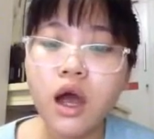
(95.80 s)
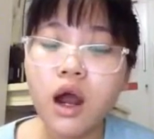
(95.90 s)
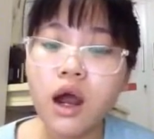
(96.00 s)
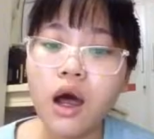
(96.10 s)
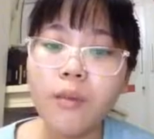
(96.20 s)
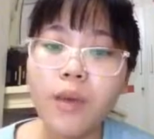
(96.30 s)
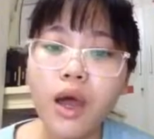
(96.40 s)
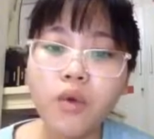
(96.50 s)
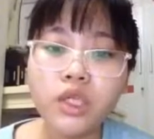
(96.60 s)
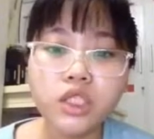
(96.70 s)

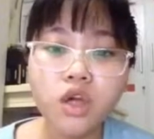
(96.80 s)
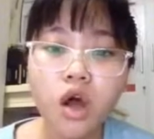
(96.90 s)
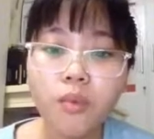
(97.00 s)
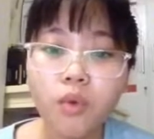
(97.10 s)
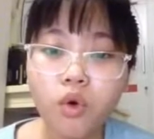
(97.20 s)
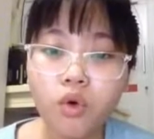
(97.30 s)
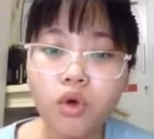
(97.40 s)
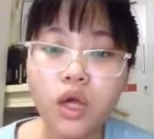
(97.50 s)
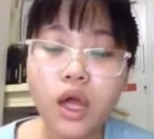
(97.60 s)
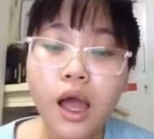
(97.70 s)
married couple,
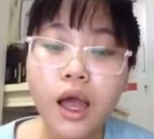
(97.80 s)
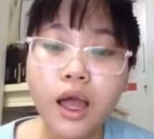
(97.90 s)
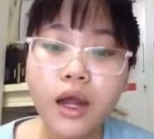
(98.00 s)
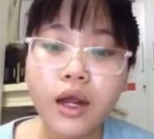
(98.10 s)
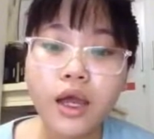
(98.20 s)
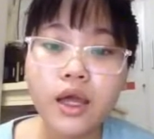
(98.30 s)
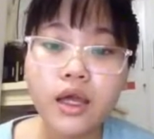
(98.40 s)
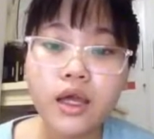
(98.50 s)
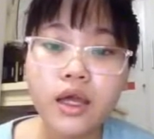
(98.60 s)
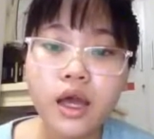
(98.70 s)
and
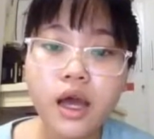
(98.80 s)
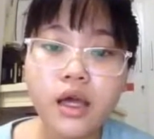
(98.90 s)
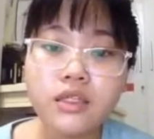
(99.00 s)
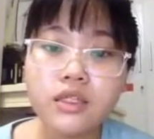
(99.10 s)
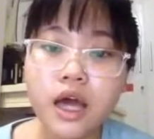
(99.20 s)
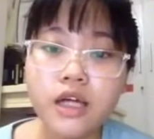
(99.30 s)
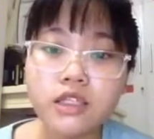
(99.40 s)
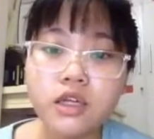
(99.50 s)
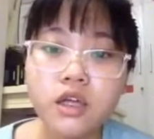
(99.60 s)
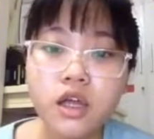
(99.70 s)
he
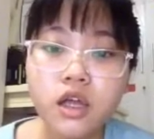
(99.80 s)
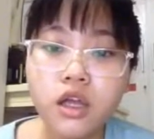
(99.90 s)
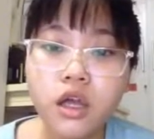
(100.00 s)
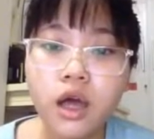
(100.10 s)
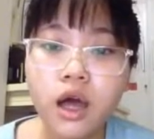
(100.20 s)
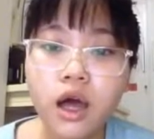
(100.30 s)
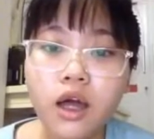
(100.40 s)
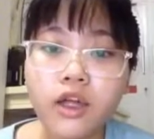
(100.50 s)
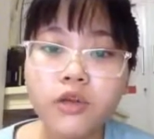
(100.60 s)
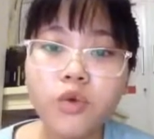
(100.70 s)
said
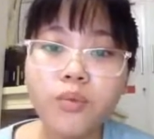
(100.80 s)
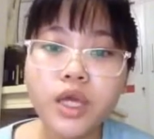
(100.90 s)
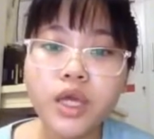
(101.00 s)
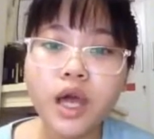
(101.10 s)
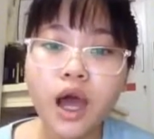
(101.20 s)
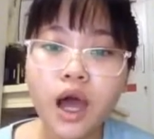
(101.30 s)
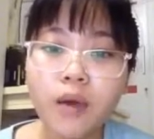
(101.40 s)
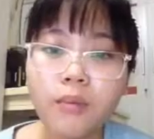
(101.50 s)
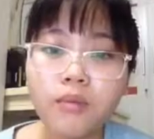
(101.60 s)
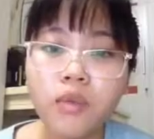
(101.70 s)
it would
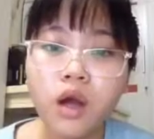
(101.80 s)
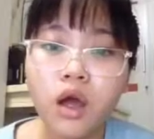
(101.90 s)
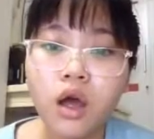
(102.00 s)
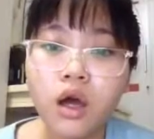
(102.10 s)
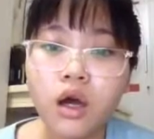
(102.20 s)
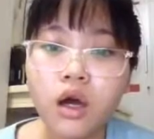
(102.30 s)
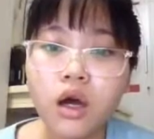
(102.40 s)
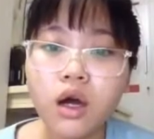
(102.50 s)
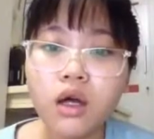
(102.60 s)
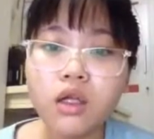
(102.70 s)
become
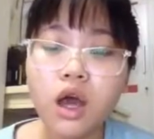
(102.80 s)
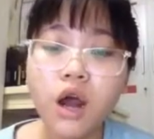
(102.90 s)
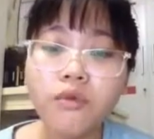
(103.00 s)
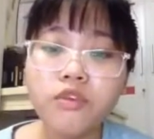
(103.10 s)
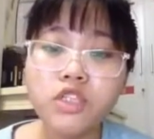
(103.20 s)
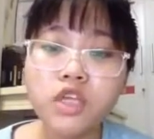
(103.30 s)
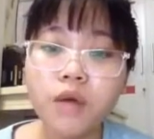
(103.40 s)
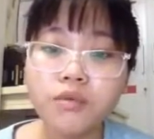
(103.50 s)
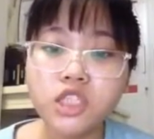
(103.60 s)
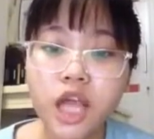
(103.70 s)
a coffee
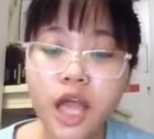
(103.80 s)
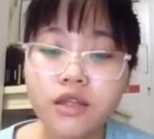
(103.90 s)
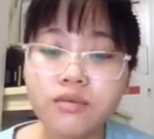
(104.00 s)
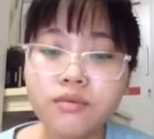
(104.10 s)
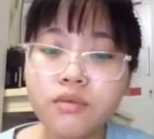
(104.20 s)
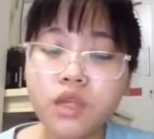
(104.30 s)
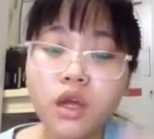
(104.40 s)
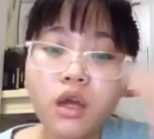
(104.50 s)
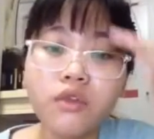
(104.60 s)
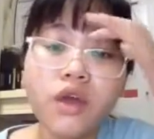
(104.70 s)
shop chain.
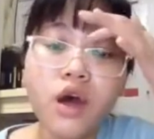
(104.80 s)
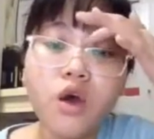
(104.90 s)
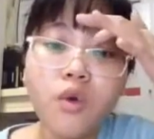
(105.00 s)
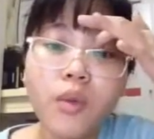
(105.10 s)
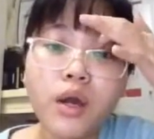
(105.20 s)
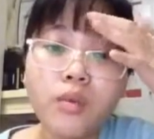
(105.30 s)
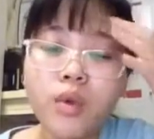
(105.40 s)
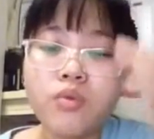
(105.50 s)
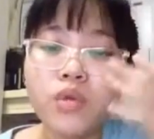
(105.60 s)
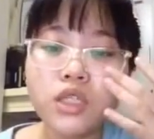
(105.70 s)
The woman
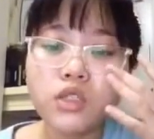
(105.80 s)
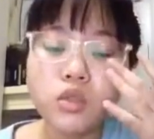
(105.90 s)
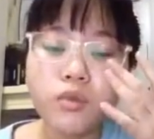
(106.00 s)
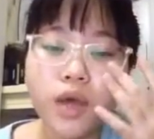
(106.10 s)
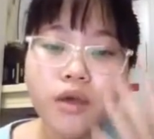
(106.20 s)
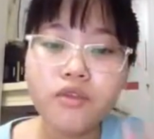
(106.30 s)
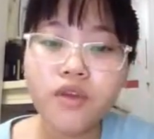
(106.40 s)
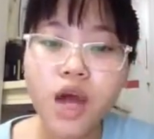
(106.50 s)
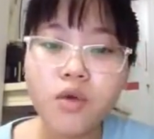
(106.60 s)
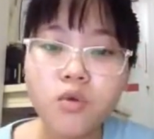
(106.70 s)
replied to the man
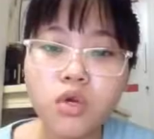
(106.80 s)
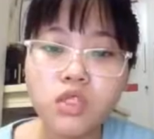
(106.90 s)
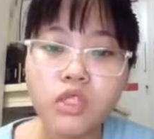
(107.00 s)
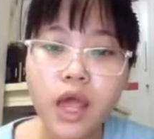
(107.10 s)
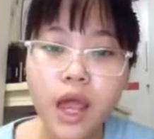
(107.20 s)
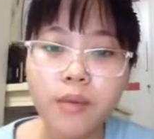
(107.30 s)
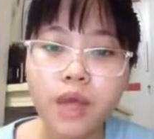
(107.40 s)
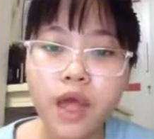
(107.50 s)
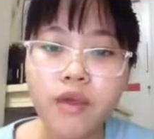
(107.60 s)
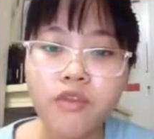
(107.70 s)
that was sad
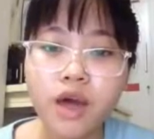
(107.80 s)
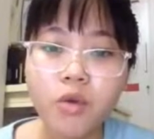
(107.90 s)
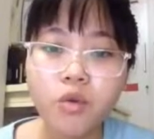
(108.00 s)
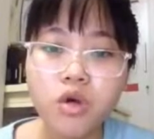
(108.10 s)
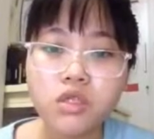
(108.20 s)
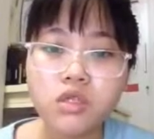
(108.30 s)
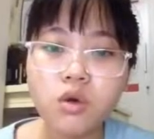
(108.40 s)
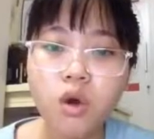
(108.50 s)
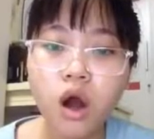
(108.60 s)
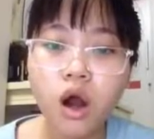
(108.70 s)
and that was
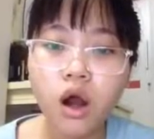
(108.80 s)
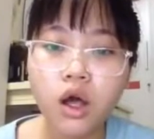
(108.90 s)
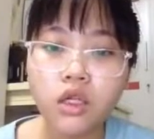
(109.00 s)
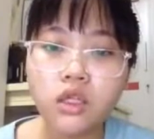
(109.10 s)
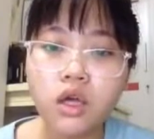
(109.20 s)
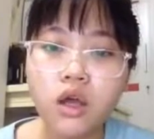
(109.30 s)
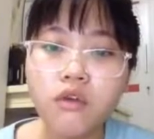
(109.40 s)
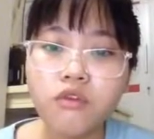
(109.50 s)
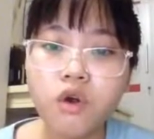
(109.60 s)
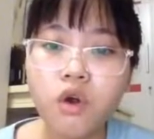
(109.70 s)
so hard
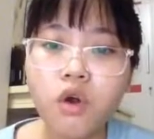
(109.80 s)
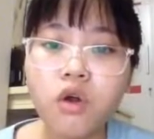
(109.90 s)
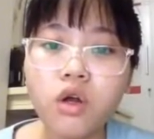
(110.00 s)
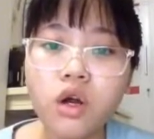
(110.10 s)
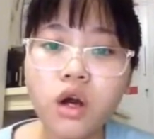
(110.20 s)
for